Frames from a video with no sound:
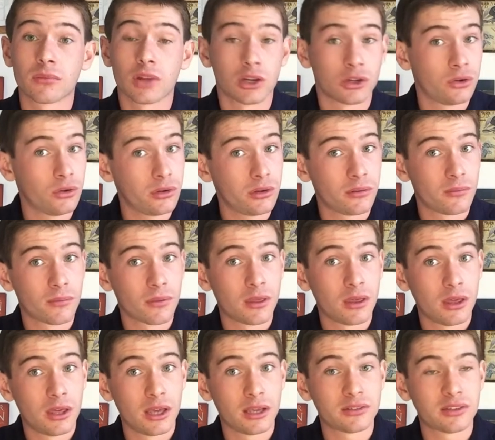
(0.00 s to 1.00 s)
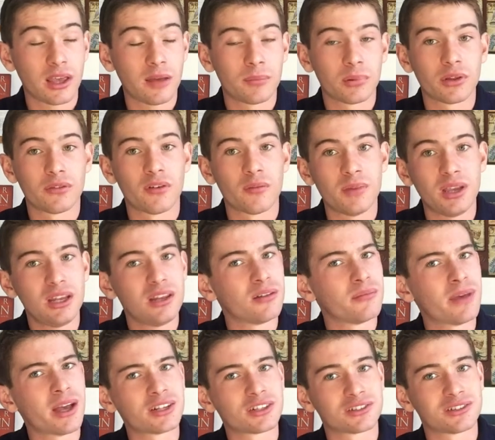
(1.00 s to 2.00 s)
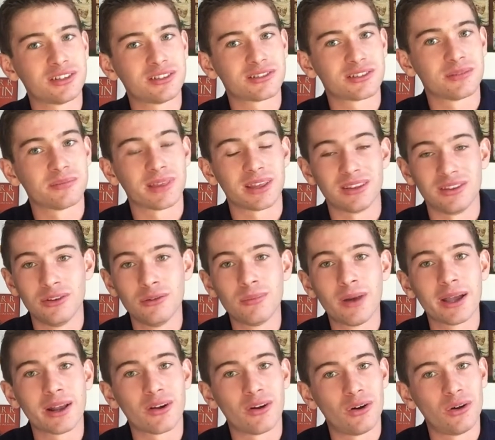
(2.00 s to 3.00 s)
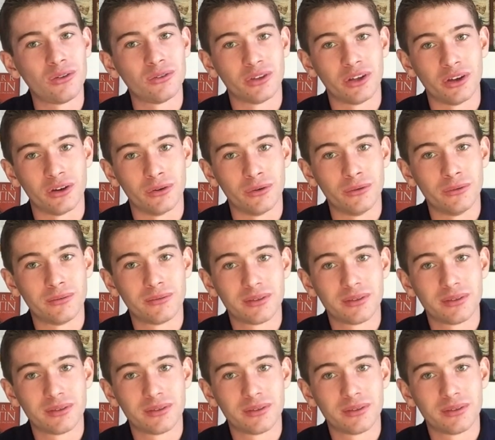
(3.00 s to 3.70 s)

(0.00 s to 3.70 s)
A good example of a medium magic system that you might all know